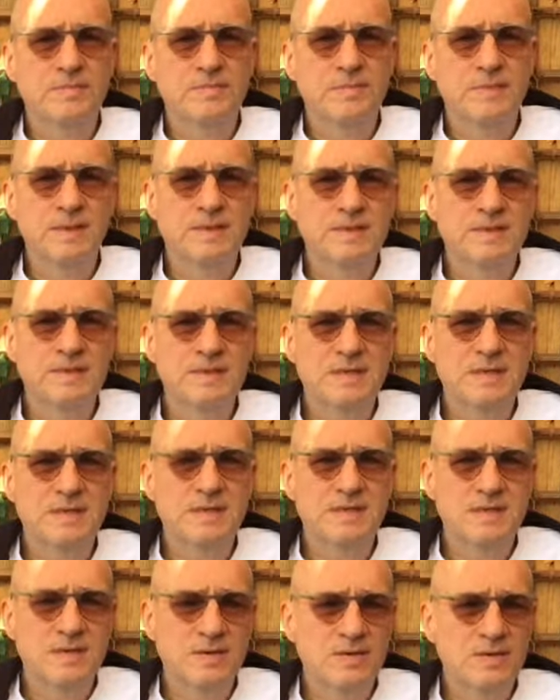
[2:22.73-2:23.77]
it's
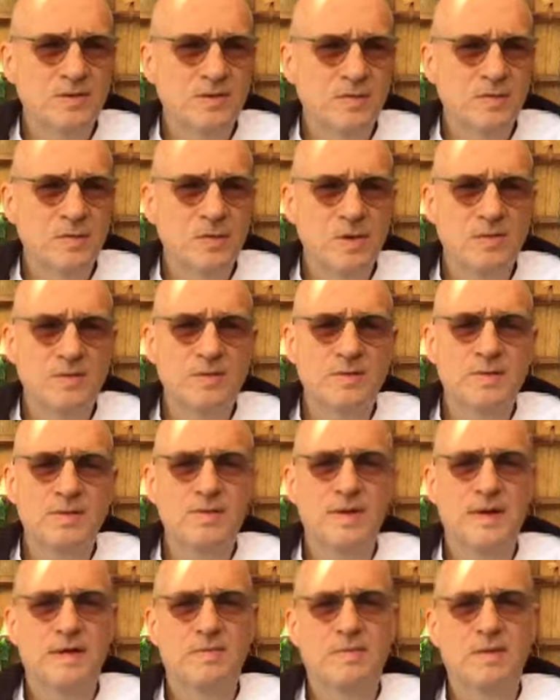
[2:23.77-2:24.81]
easier to work with in
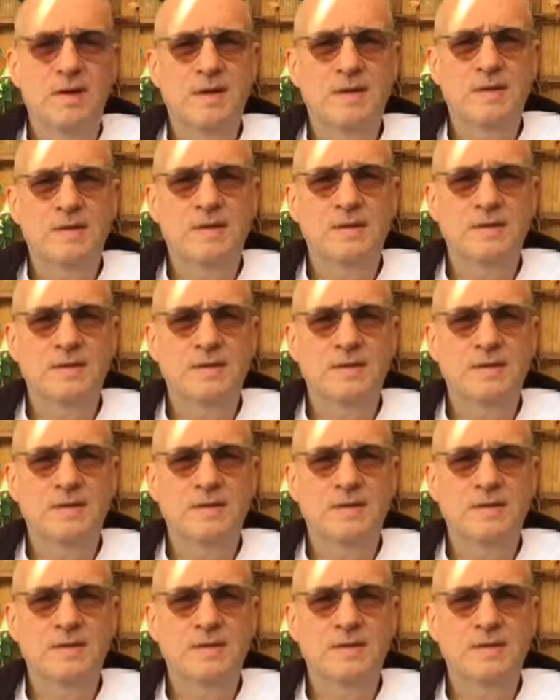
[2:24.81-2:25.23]
that way,